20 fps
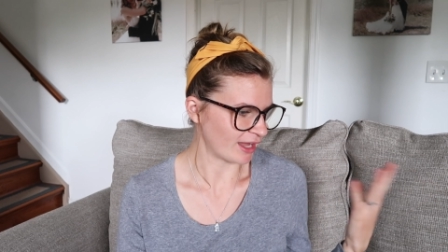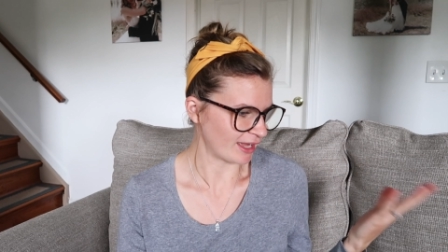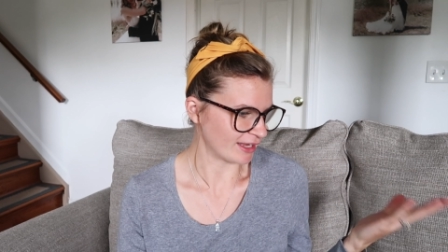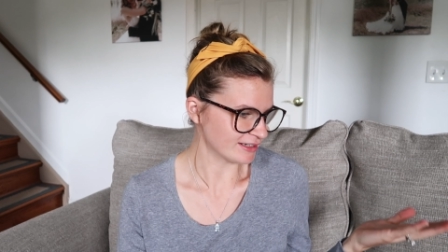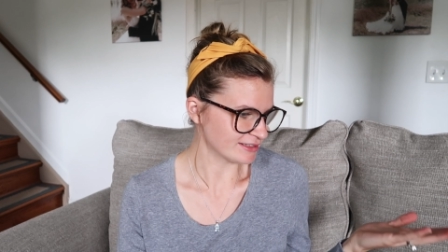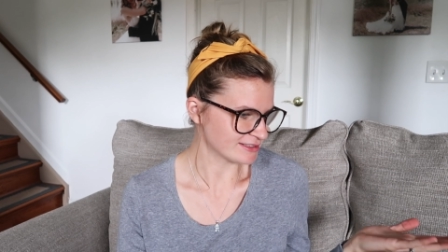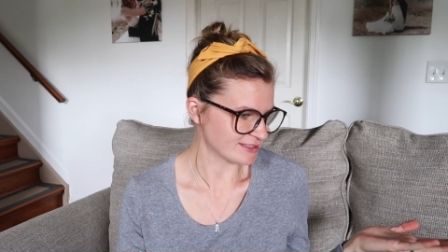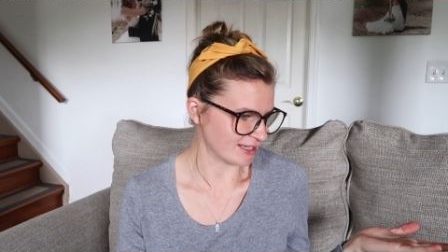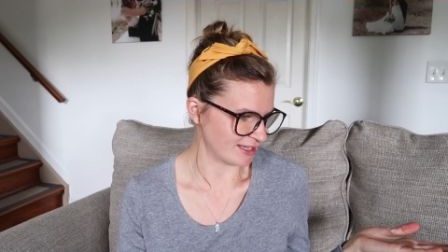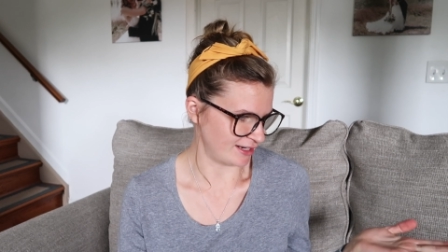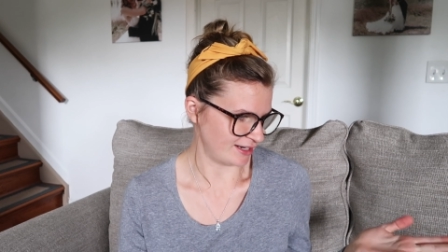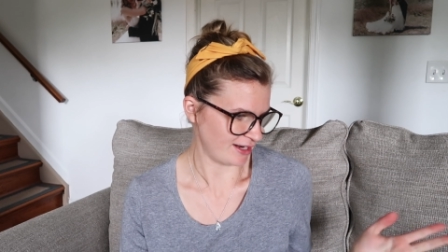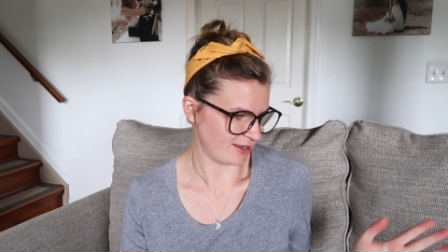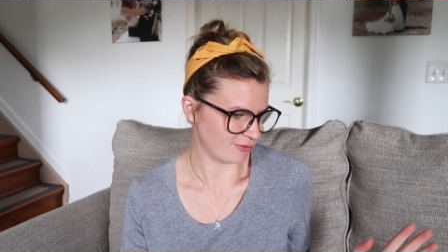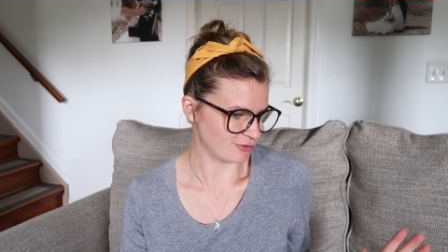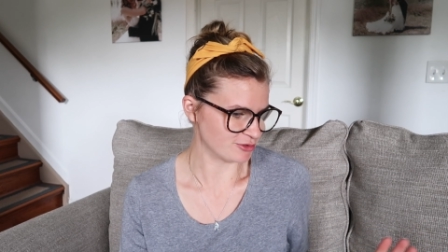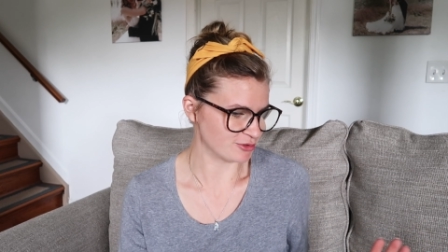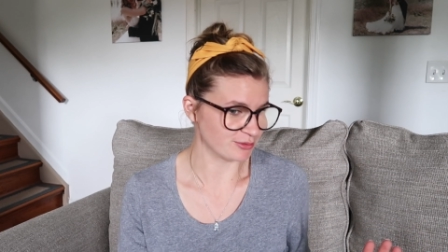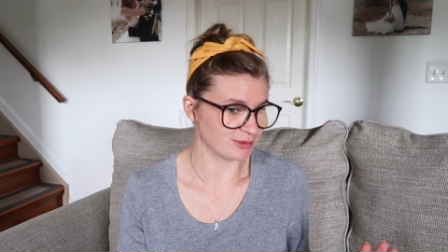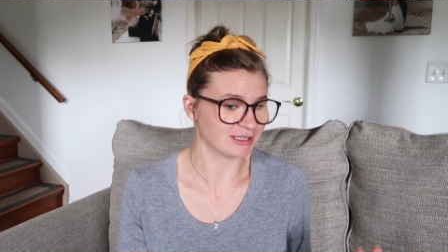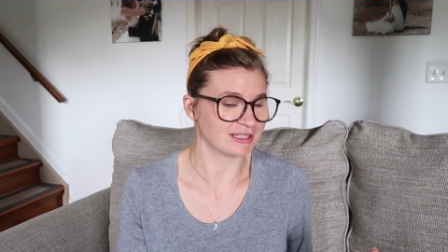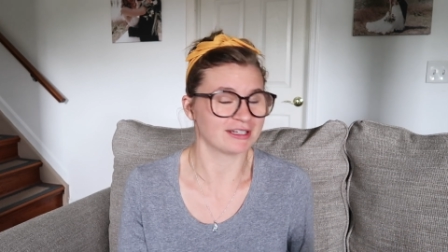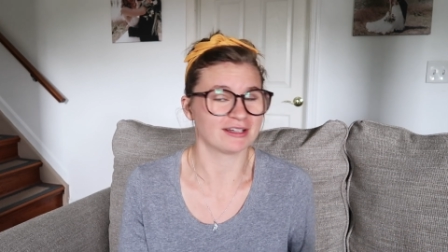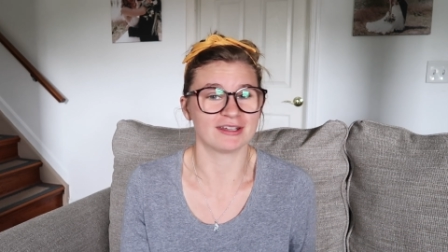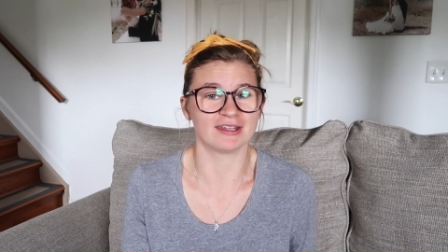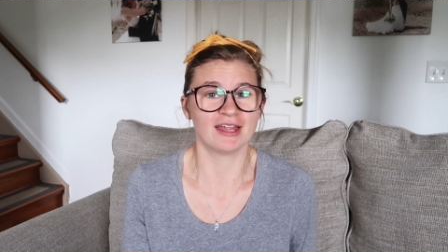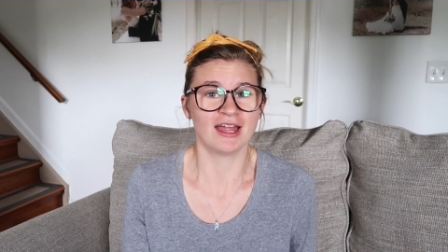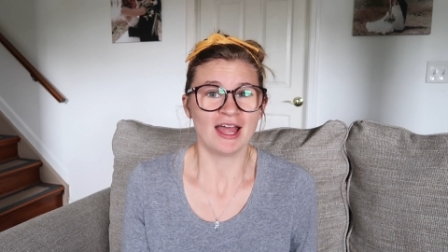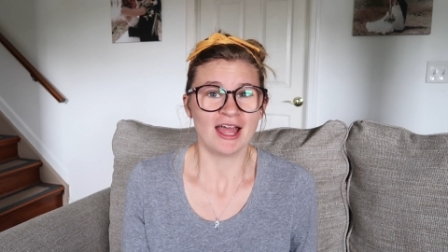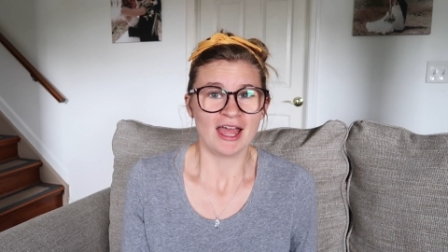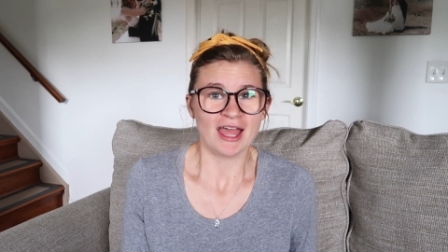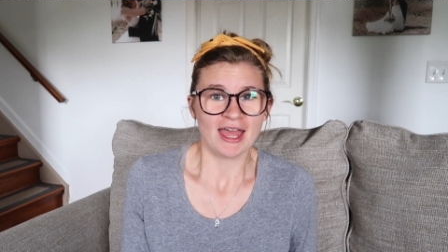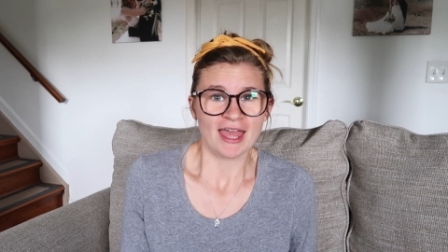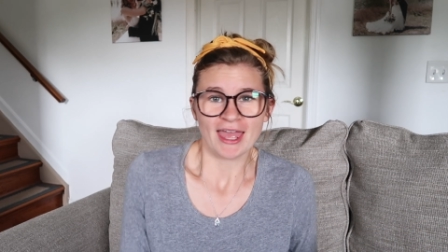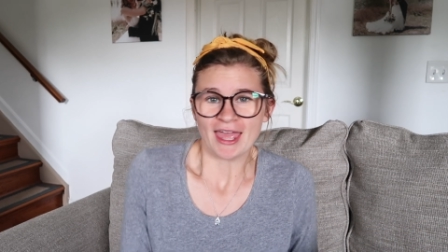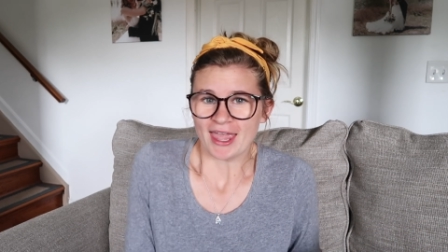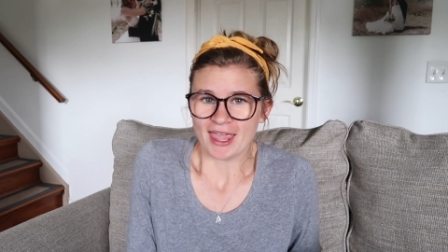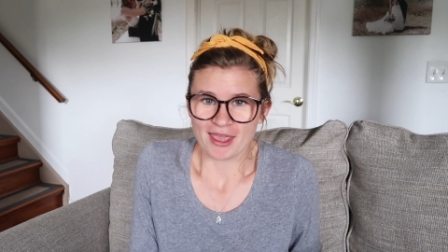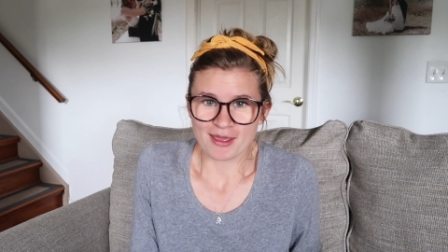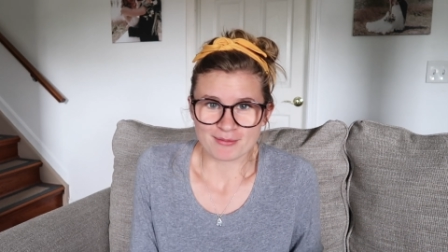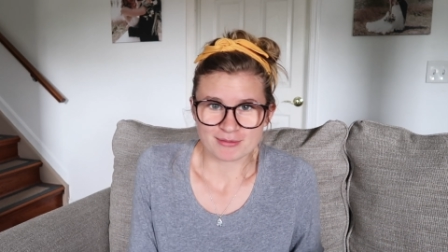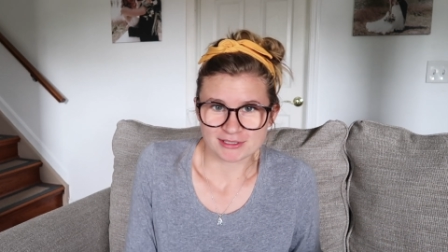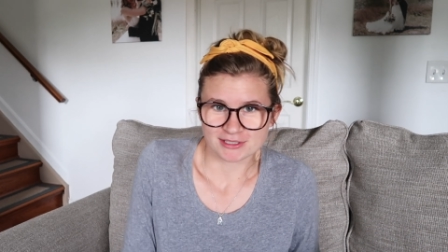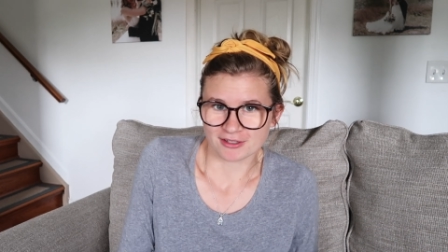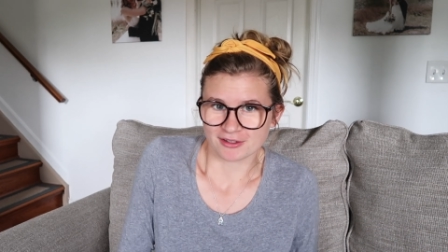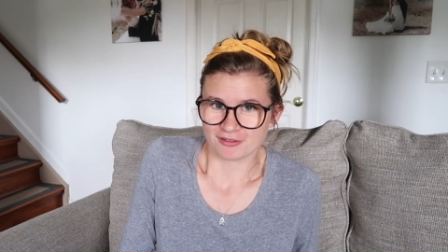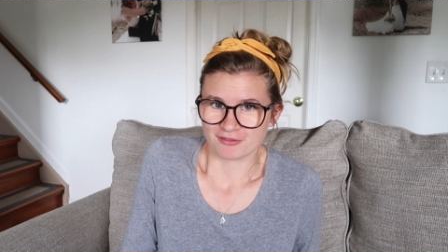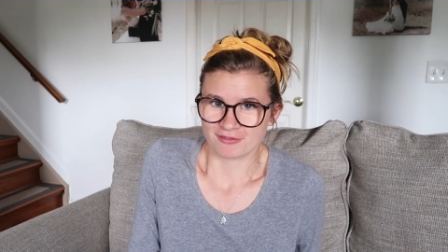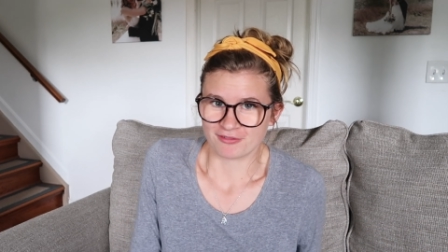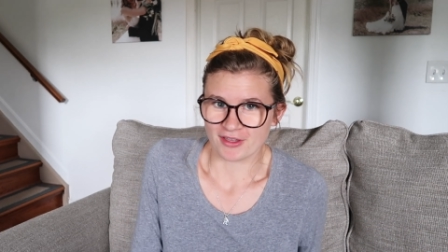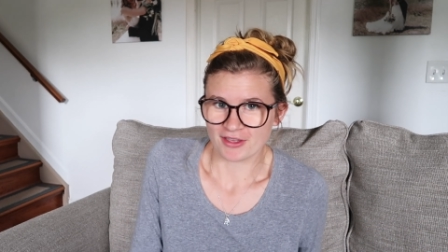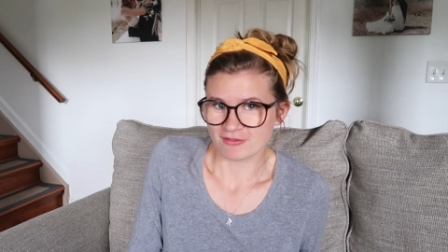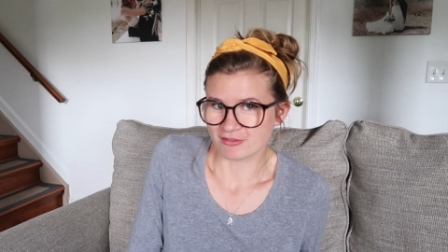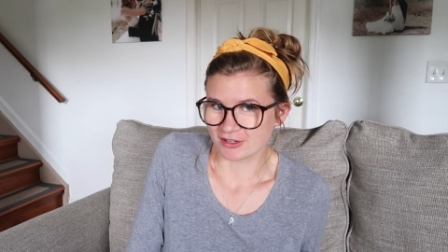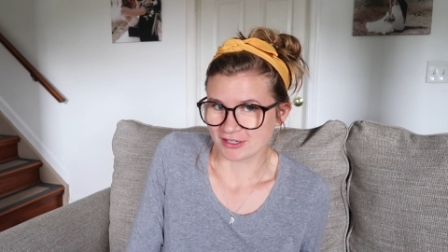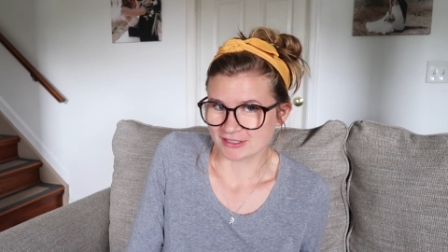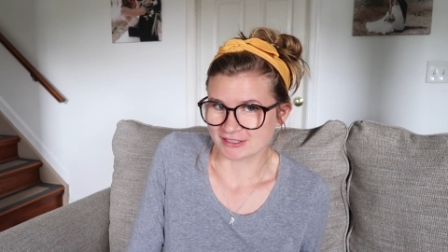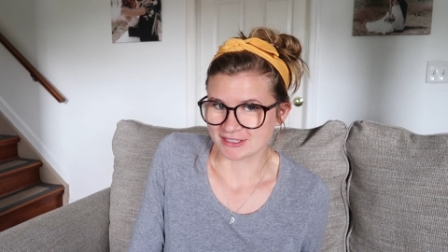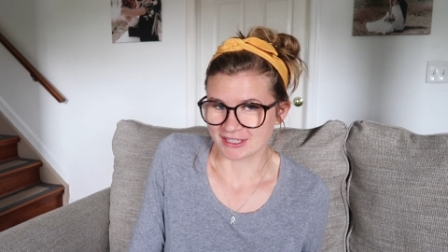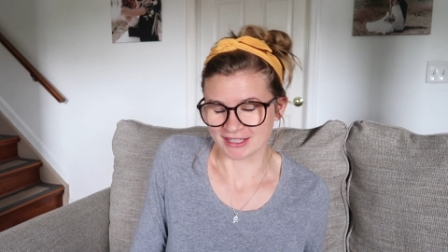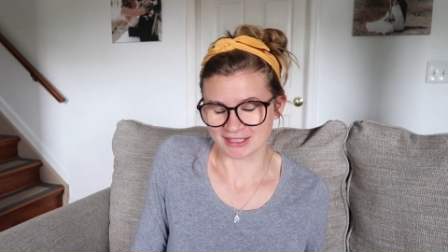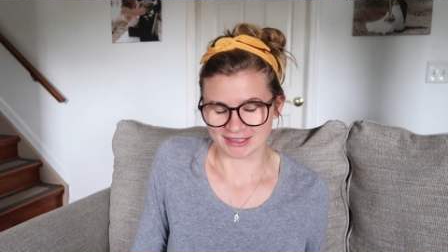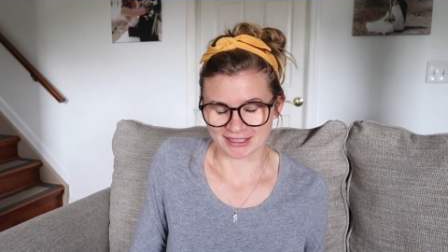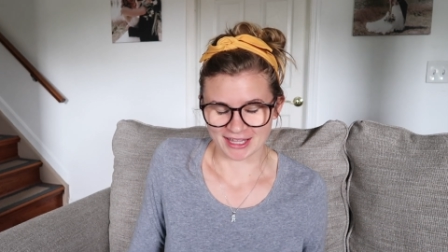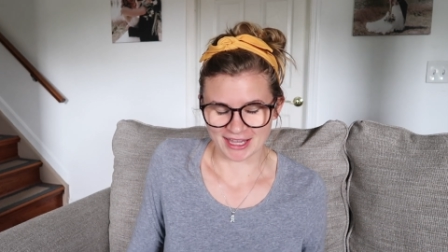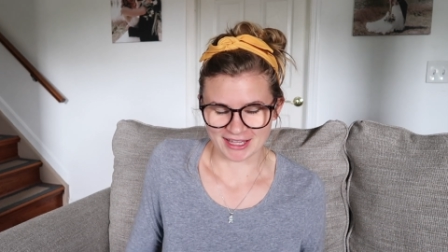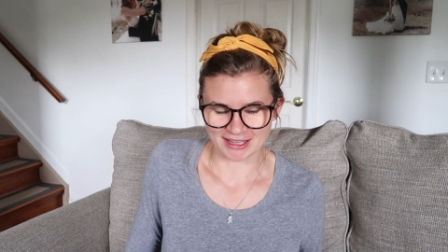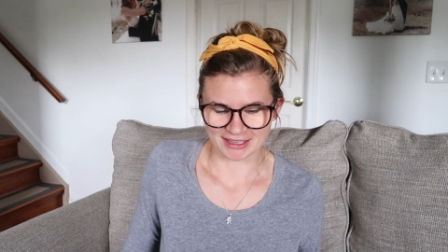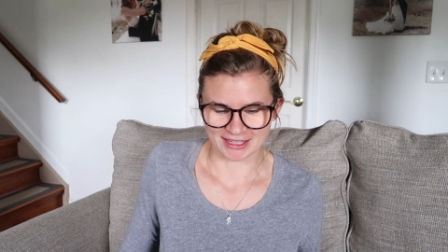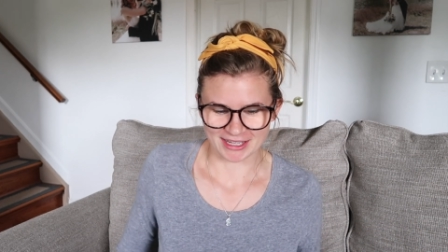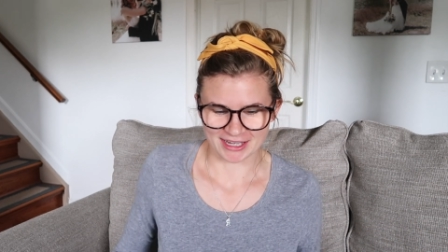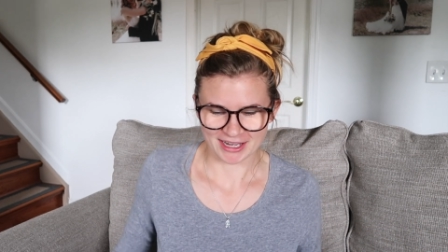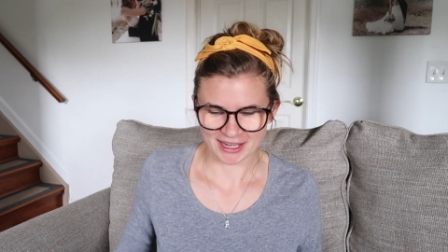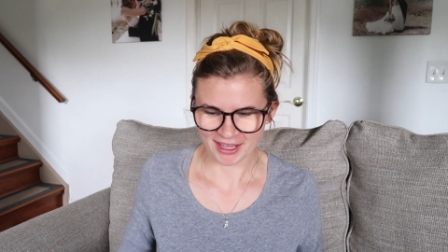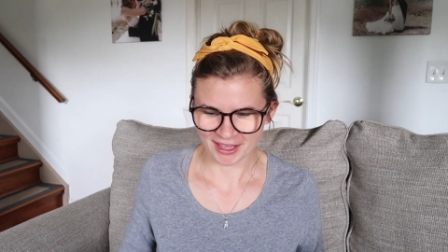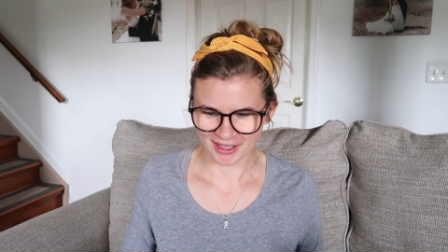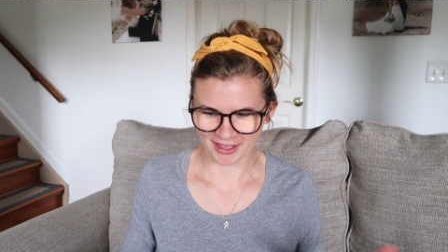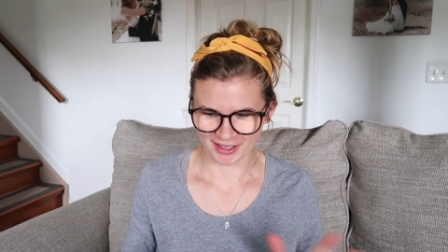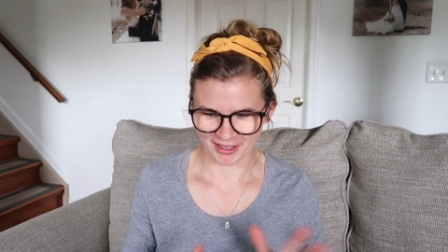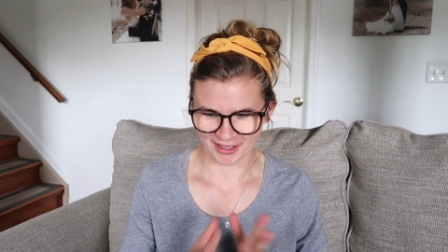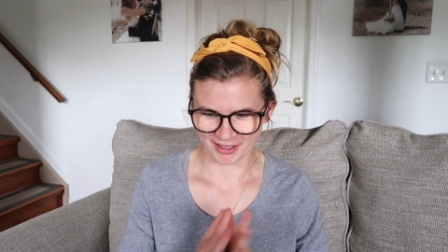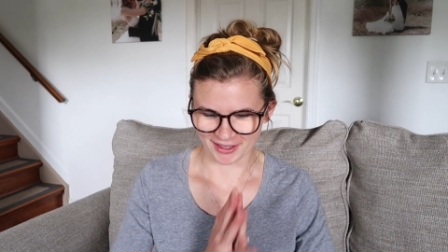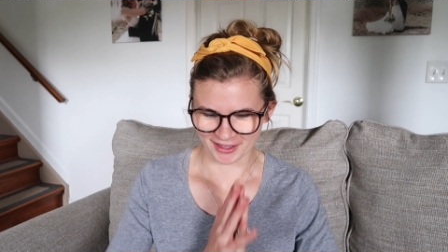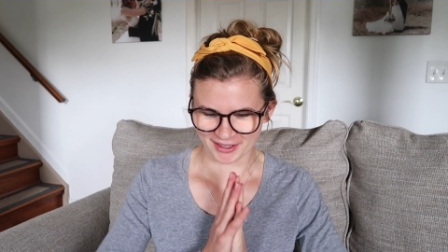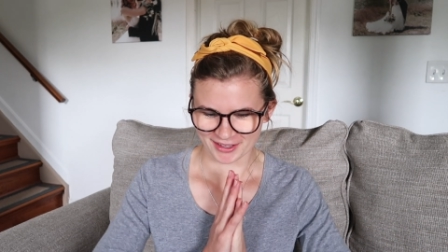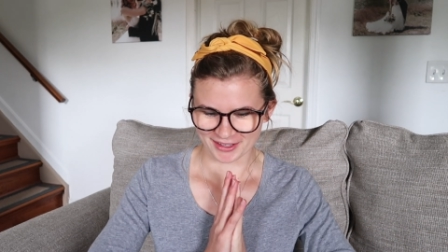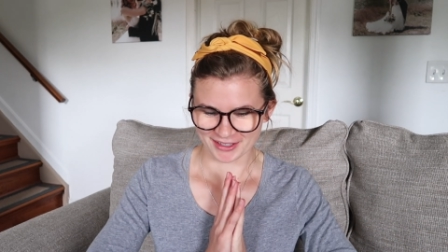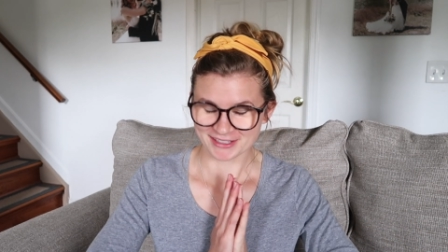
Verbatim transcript: I decided I would do a little Amazon favorites lately uh,